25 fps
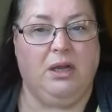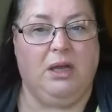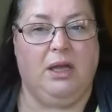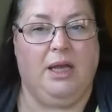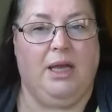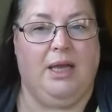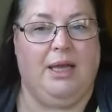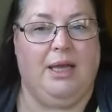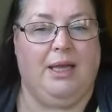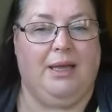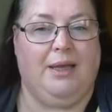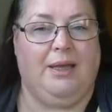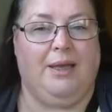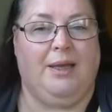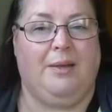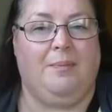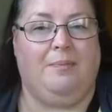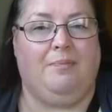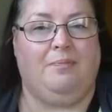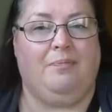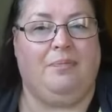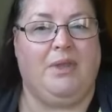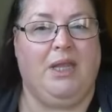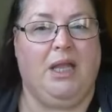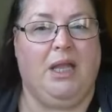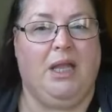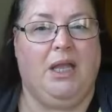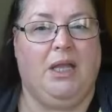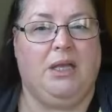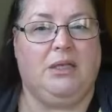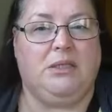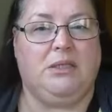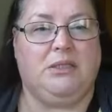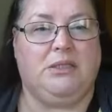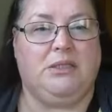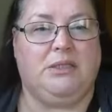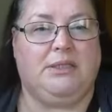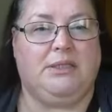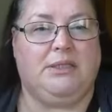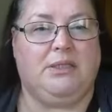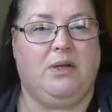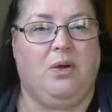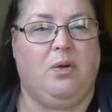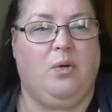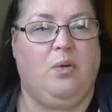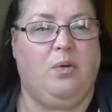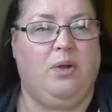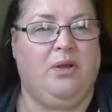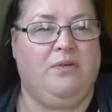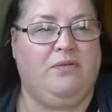Um,
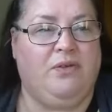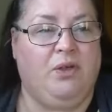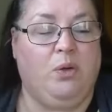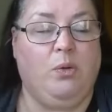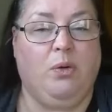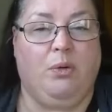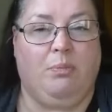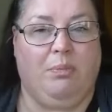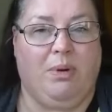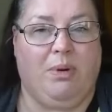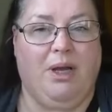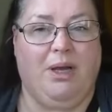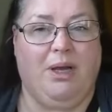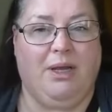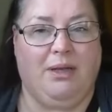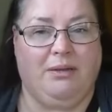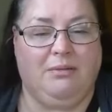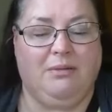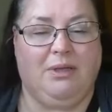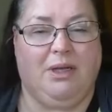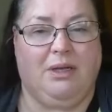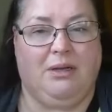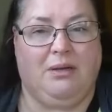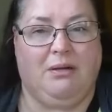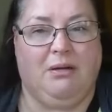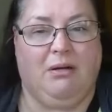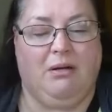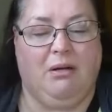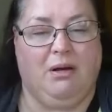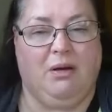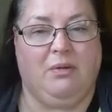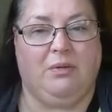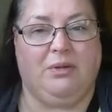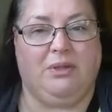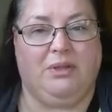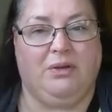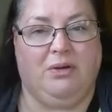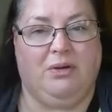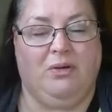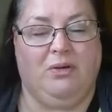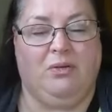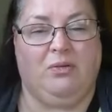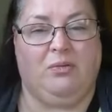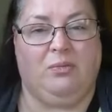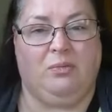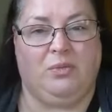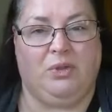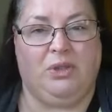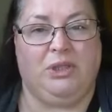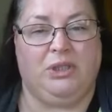so if you are buying that car with your
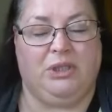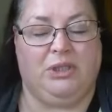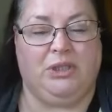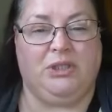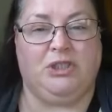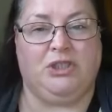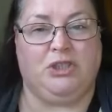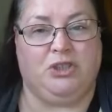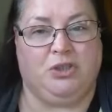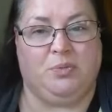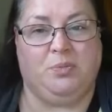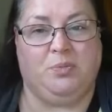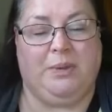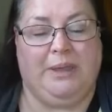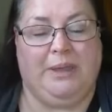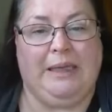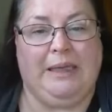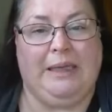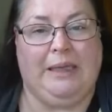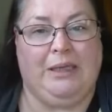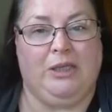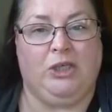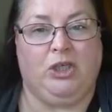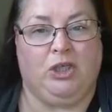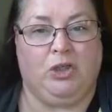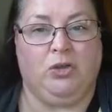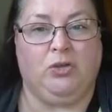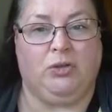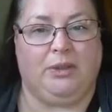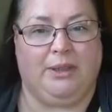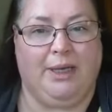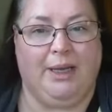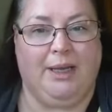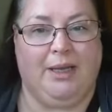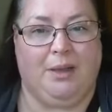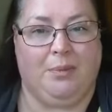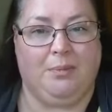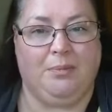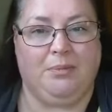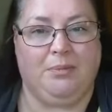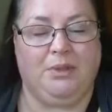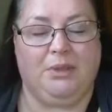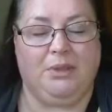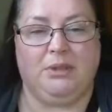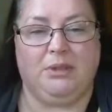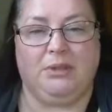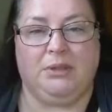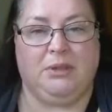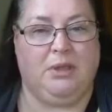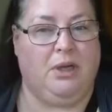own money, it should be in your name,
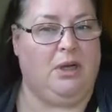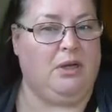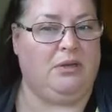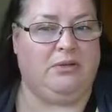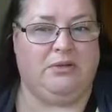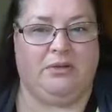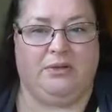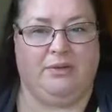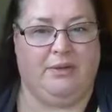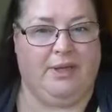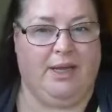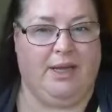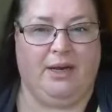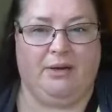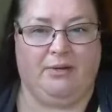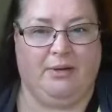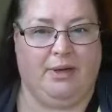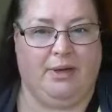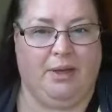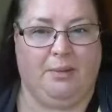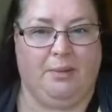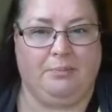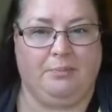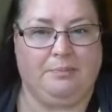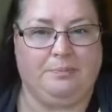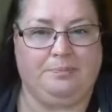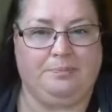not in their name.